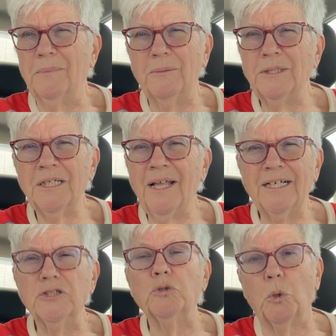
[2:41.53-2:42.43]
It wasn't
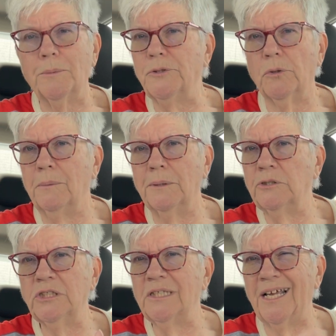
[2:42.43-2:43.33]
like a storm. It
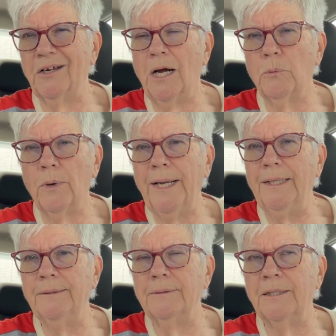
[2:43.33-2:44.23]
was just like a rain.